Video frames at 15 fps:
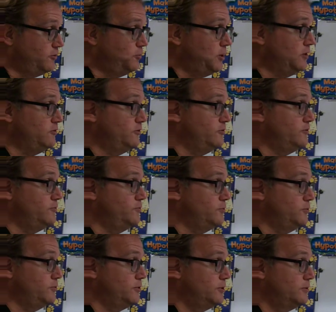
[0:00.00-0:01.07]
pieces of
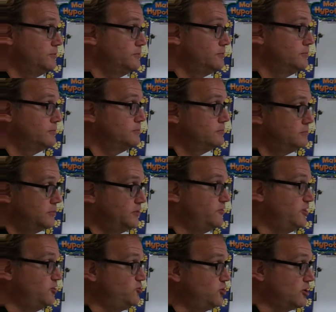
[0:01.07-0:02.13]
food. Let's say
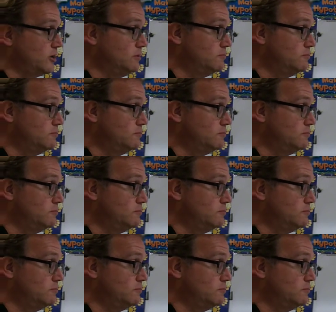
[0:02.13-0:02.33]
chicken.